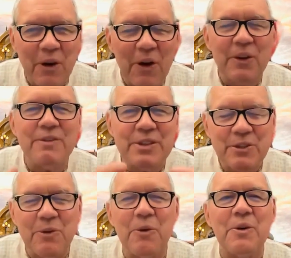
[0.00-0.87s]
all of his
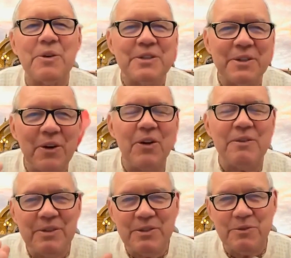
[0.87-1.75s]
hordes and all
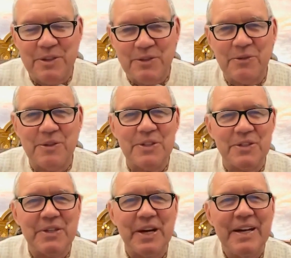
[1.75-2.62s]
of his
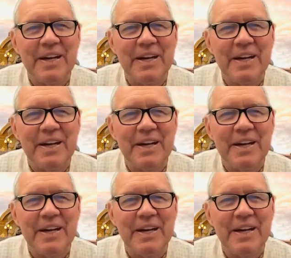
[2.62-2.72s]
resources,